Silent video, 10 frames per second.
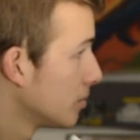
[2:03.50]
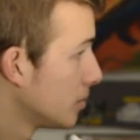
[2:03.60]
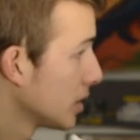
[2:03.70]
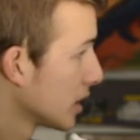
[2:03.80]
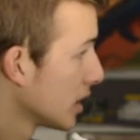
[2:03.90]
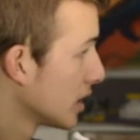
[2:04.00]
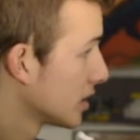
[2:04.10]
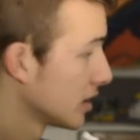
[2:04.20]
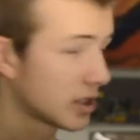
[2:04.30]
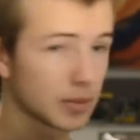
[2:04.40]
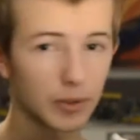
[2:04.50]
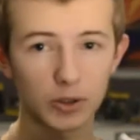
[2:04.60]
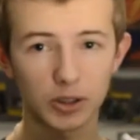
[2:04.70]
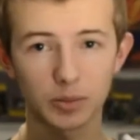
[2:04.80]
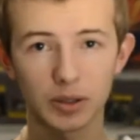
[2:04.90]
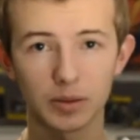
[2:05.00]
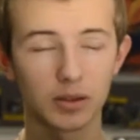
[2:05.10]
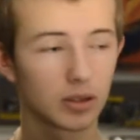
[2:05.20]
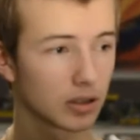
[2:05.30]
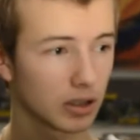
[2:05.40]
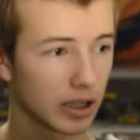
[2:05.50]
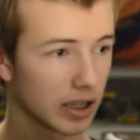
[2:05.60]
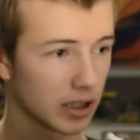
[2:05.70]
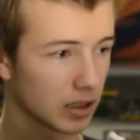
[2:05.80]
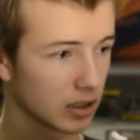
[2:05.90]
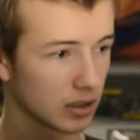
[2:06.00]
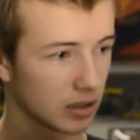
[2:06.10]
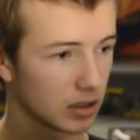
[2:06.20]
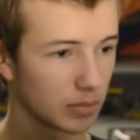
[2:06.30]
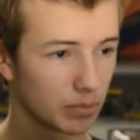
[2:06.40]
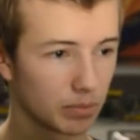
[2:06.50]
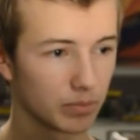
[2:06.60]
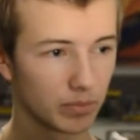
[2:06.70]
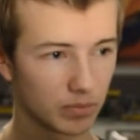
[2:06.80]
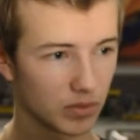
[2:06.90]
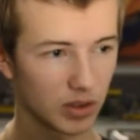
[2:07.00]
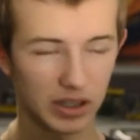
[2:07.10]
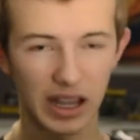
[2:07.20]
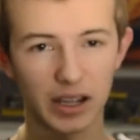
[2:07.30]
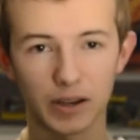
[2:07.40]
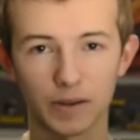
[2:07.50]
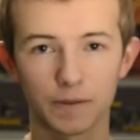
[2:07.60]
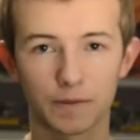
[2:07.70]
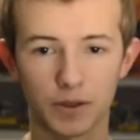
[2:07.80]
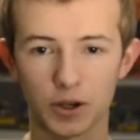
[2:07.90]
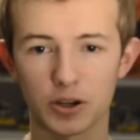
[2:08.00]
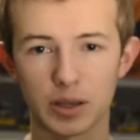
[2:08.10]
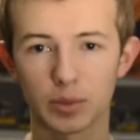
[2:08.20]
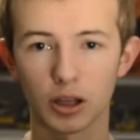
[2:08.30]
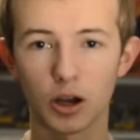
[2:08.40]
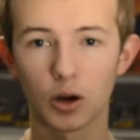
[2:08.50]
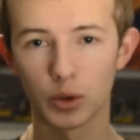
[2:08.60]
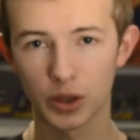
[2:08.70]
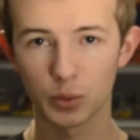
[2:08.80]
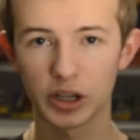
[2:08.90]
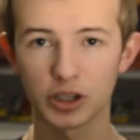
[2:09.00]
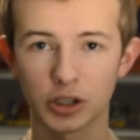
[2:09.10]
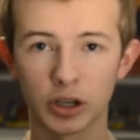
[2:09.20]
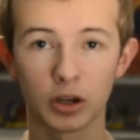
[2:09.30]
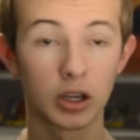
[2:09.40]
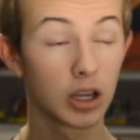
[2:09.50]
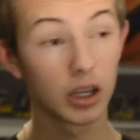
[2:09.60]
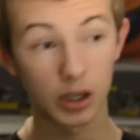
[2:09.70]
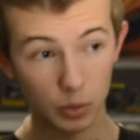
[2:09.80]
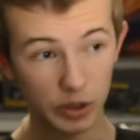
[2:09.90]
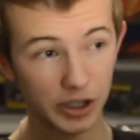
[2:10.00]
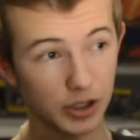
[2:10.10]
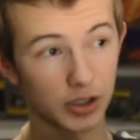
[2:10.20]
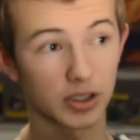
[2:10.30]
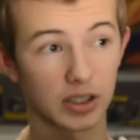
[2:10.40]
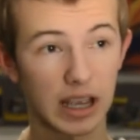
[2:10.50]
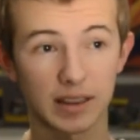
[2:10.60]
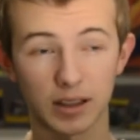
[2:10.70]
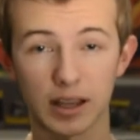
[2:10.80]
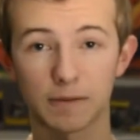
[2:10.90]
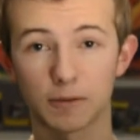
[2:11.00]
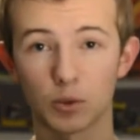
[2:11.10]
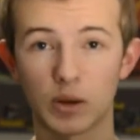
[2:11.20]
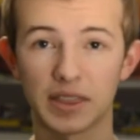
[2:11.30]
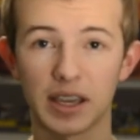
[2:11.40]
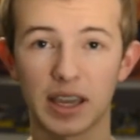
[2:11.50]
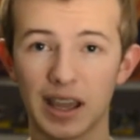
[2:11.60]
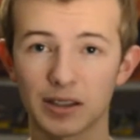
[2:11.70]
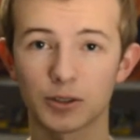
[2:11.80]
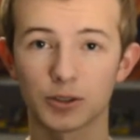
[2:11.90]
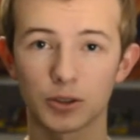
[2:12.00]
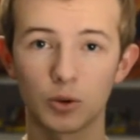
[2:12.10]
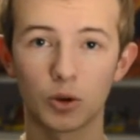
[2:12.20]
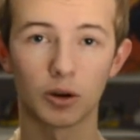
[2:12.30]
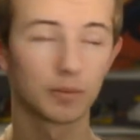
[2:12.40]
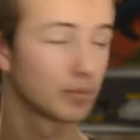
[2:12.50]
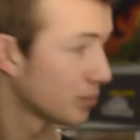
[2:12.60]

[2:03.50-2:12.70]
because it's supposed to be like negative 30 below with a wind chill, which is at the level when they cancel school.